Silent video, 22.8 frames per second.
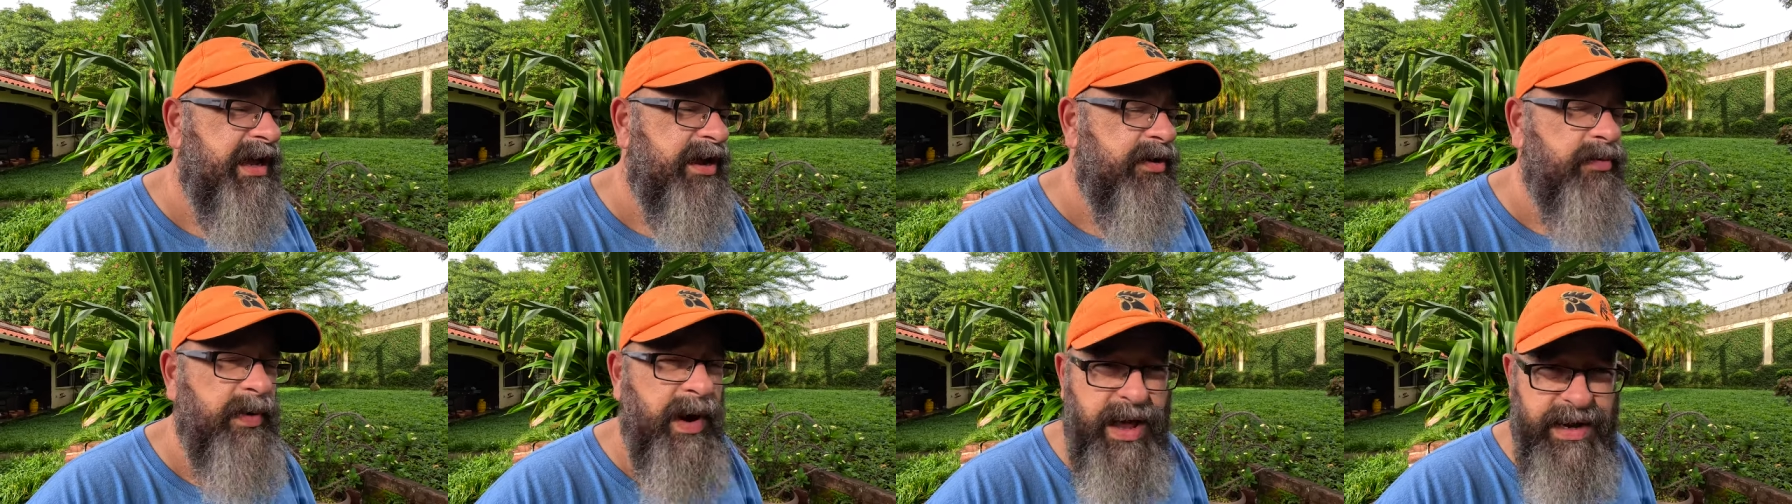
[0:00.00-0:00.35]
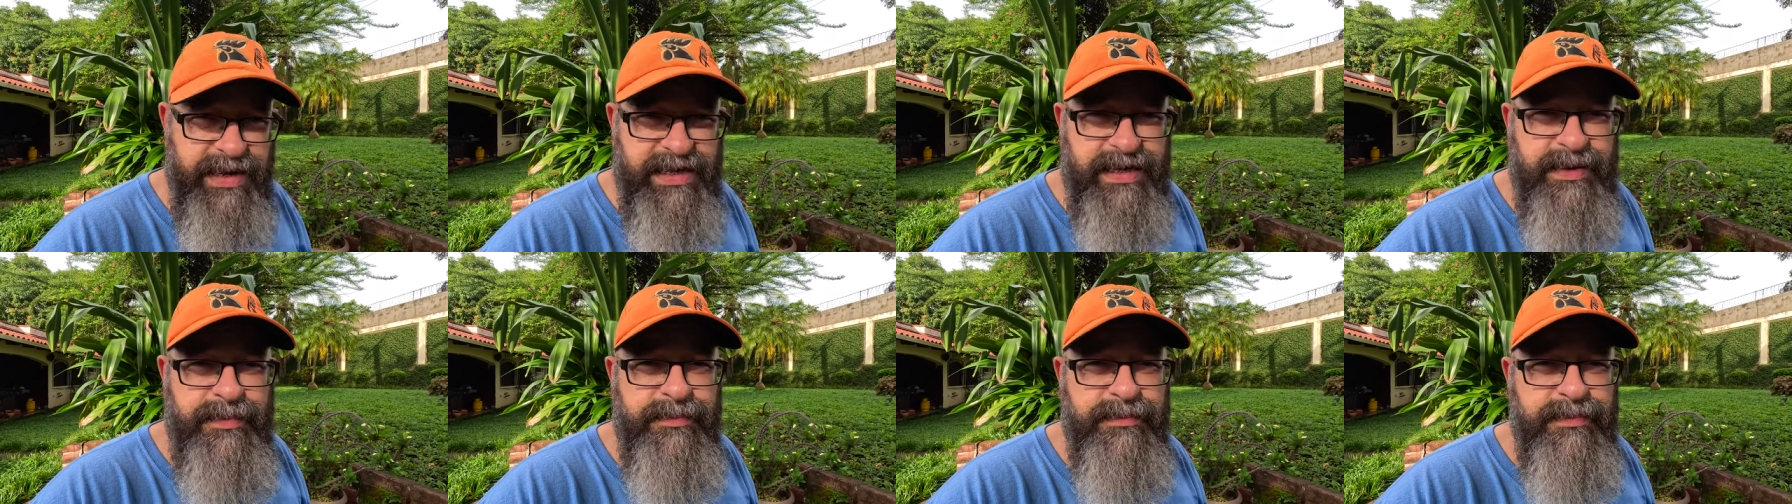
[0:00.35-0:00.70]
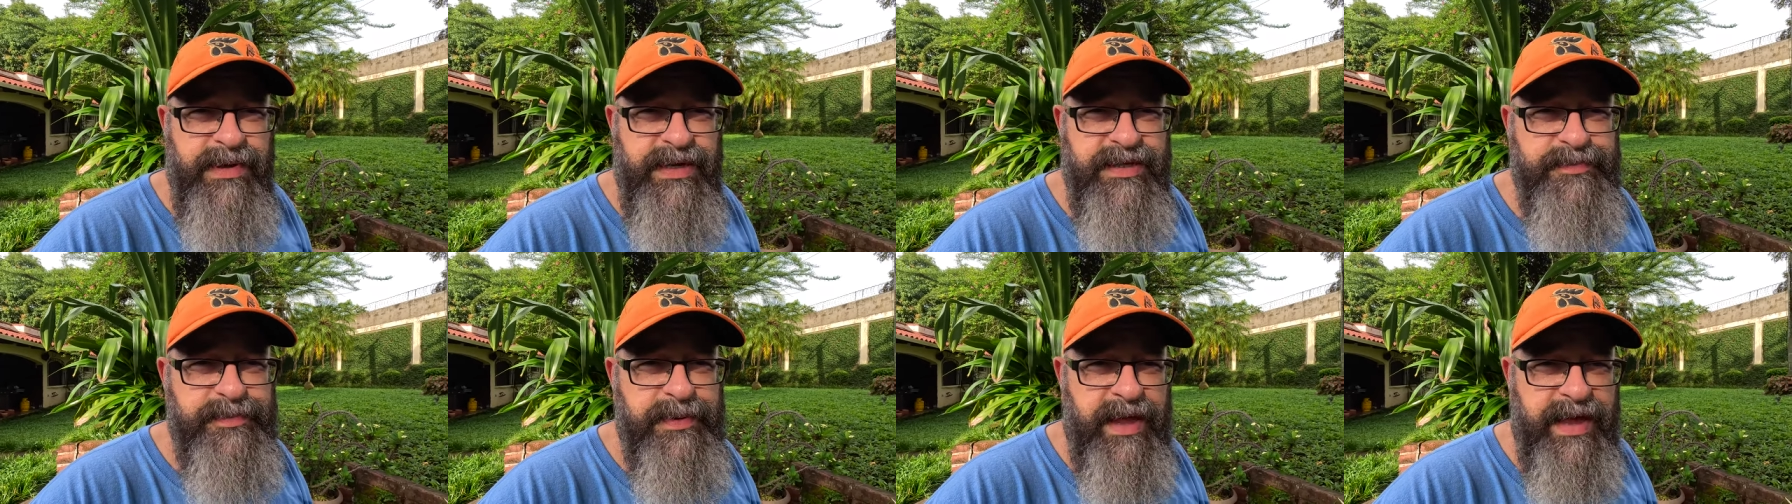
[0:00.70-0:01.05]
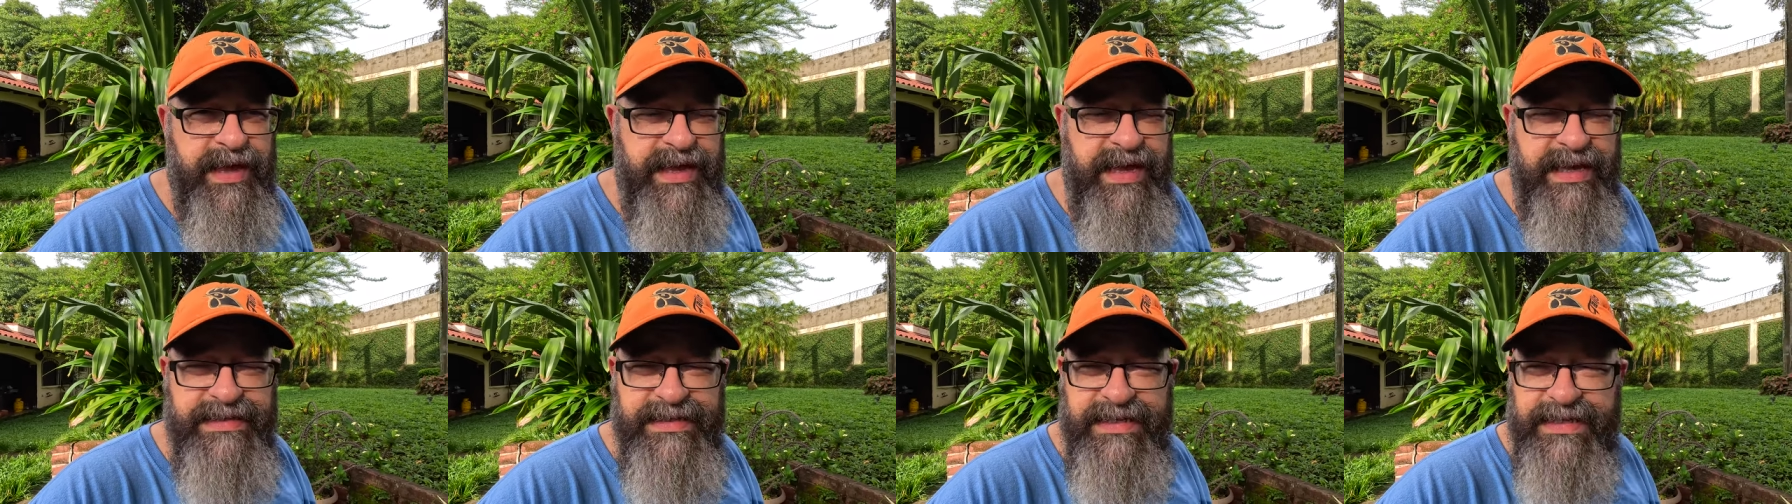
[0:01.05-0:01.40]
Ronnie is
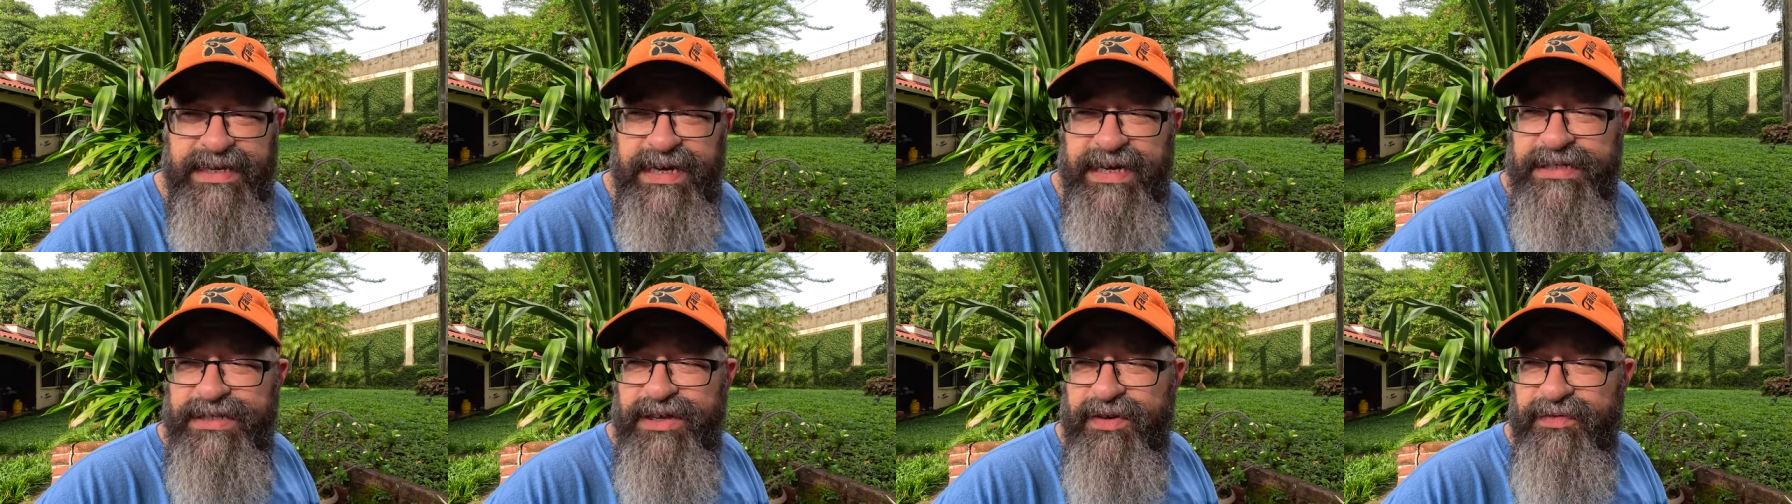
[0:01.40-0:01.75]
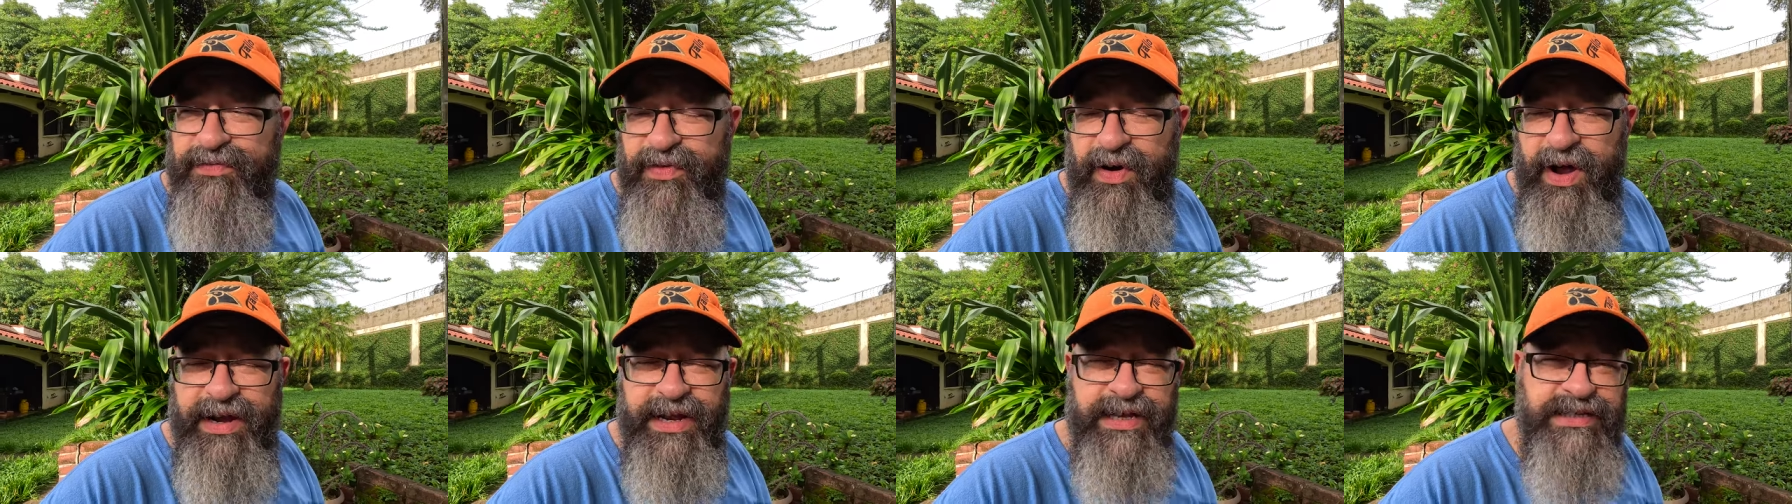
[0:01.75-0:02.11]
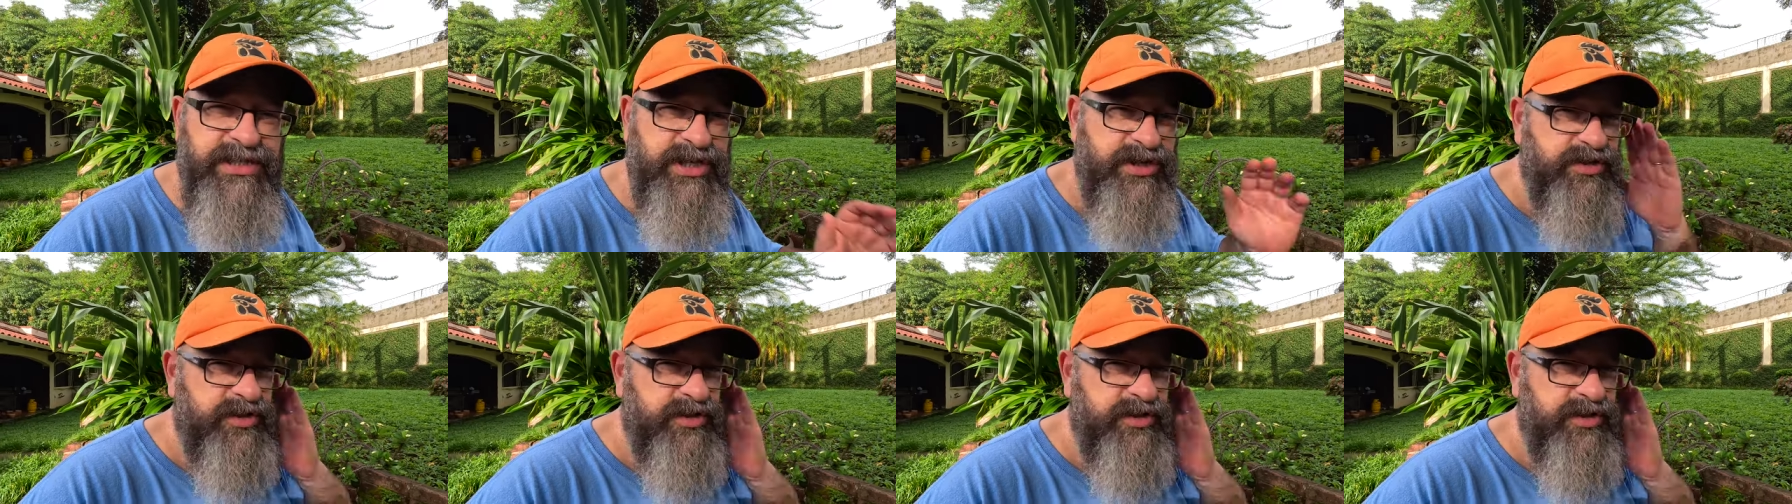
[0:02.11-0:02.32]
playing, as he does on Fridays. He